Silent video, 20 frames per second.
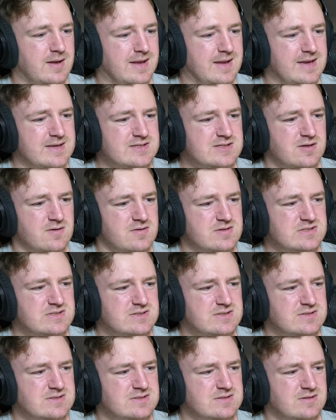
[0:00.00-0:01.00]
I guess
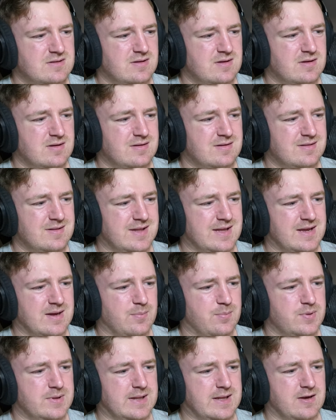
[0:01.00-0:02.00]
there's like
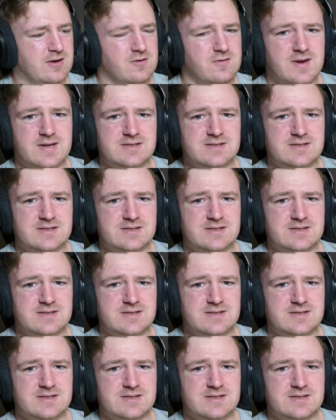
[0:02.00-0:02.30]
a player